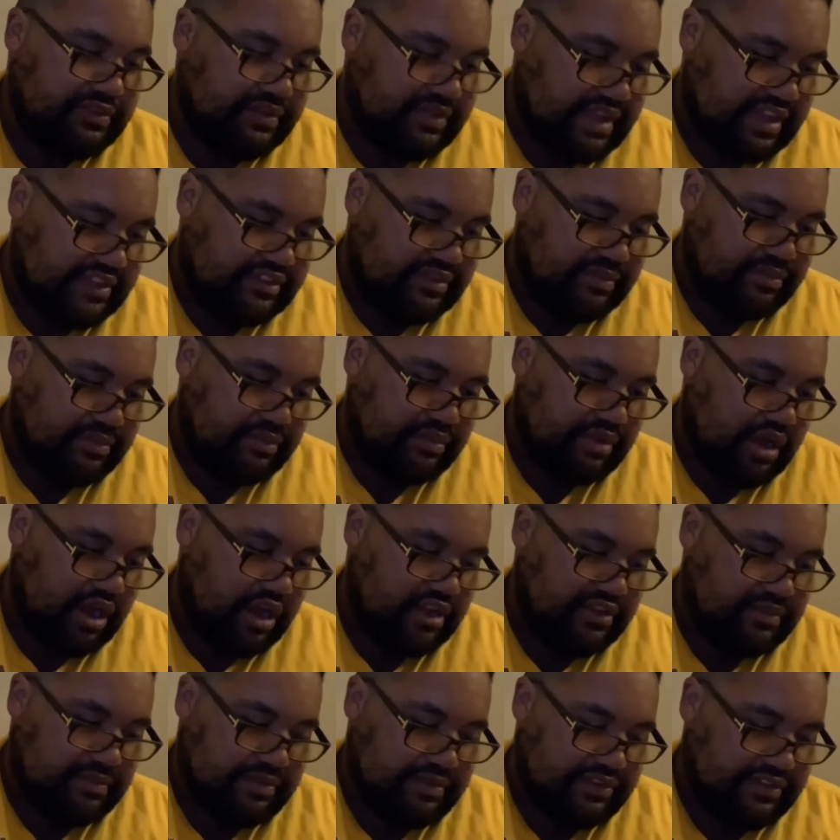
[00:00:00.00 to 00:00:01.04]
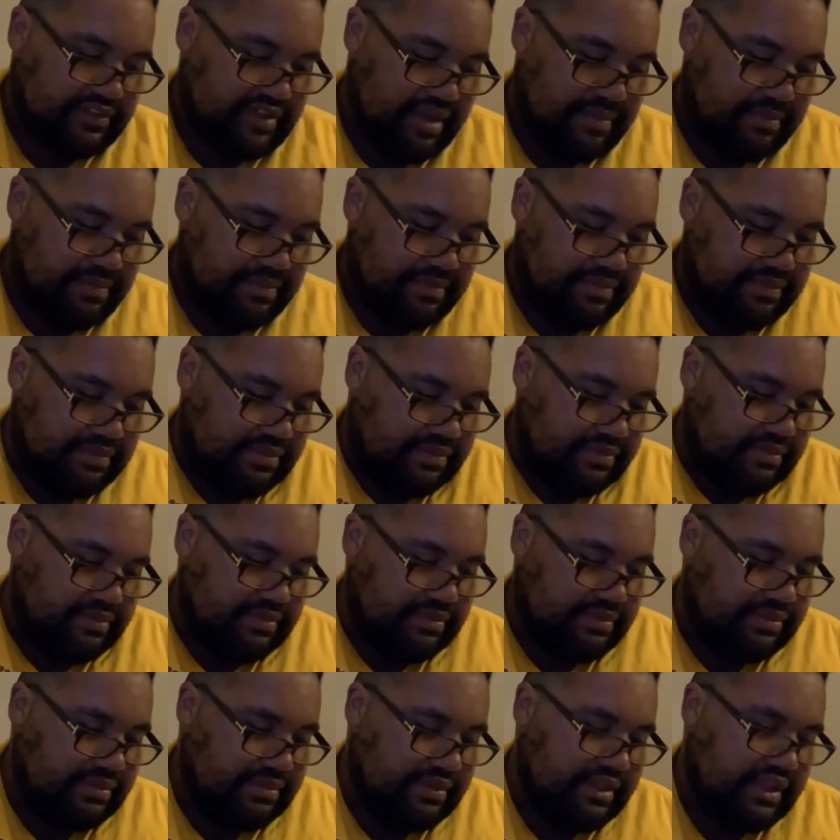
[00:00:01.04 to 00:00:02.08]
got some cards mixed up.
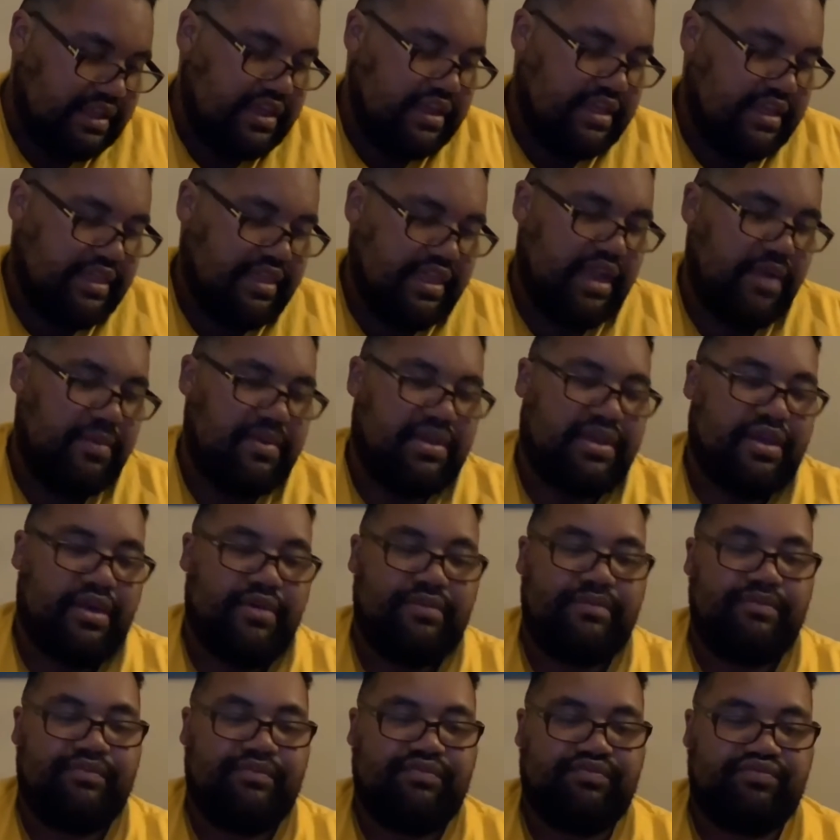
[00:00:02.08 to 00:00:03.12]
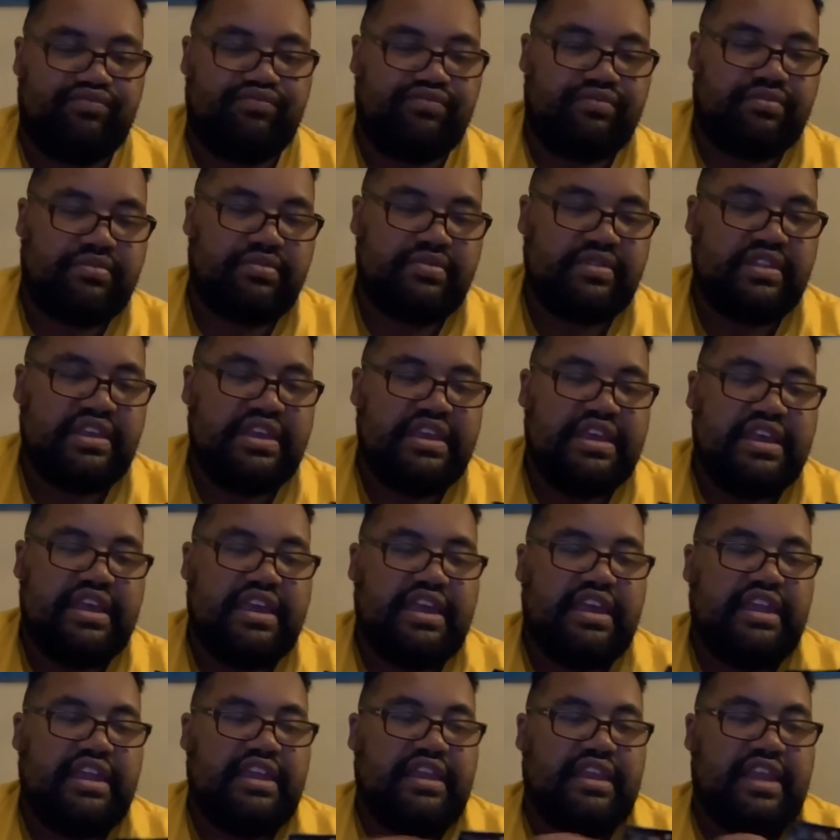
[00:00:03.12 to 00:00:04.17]
There we go.
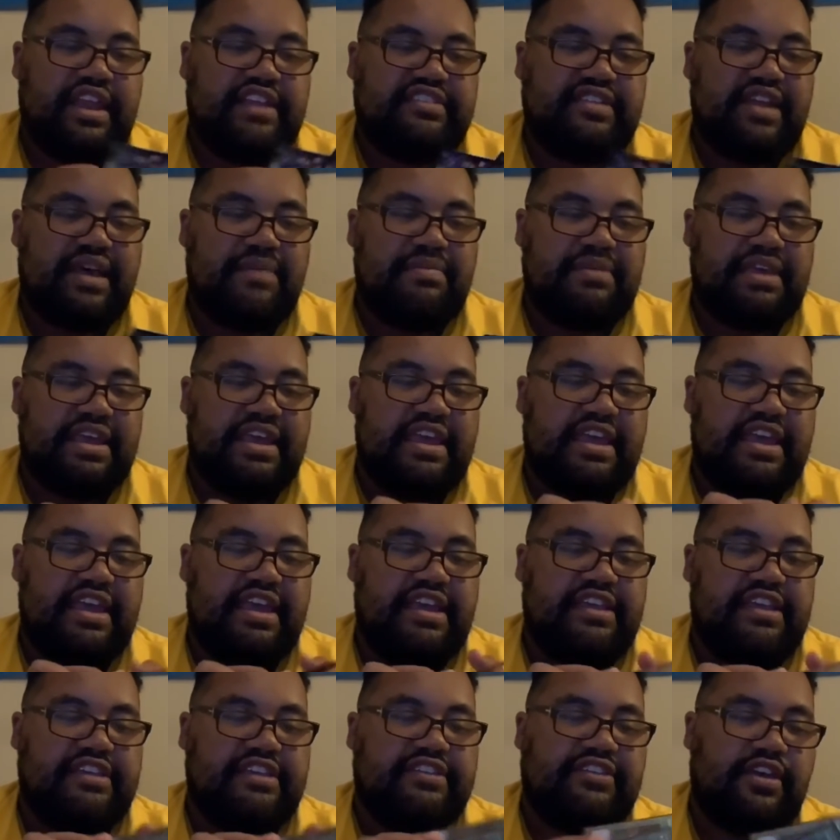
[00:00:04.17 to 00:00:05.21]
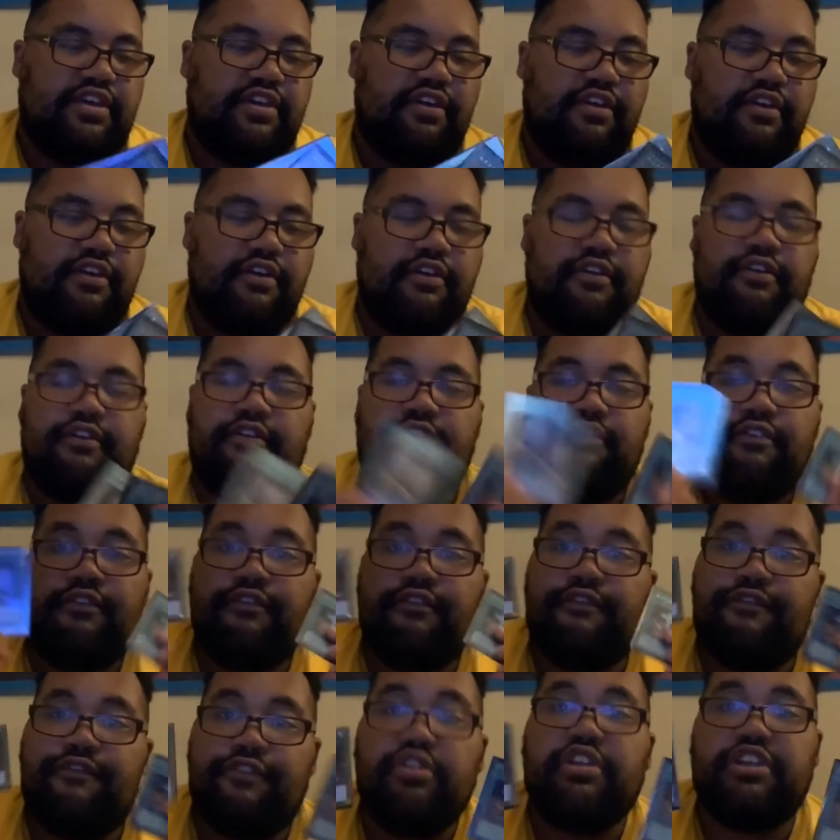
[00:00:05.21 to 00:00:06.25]
Next up is
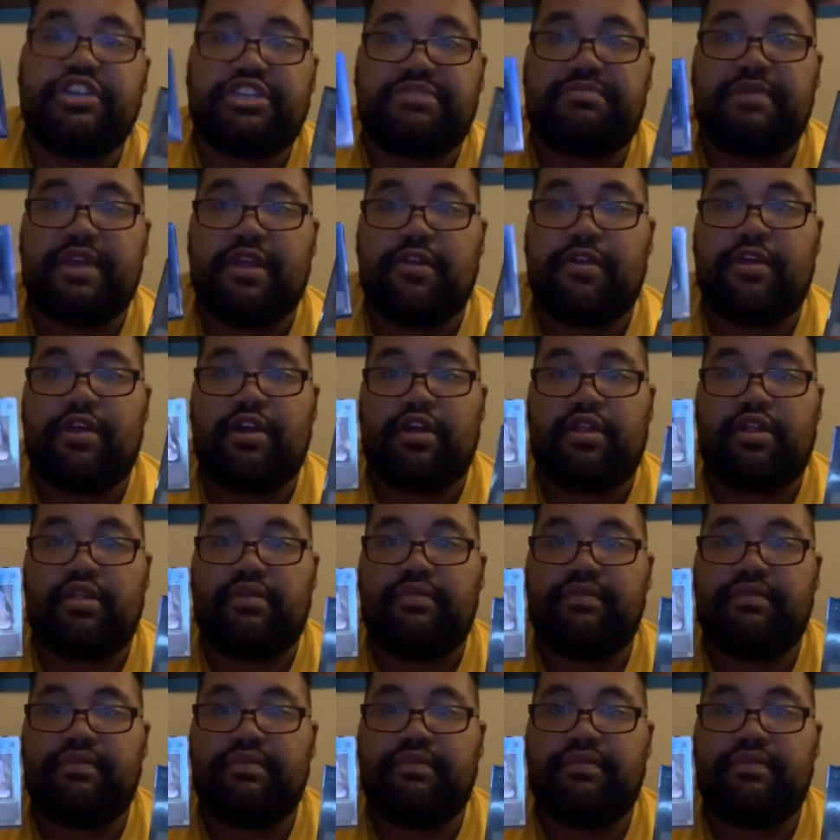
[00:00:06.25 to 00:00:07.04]
Foolish Burial.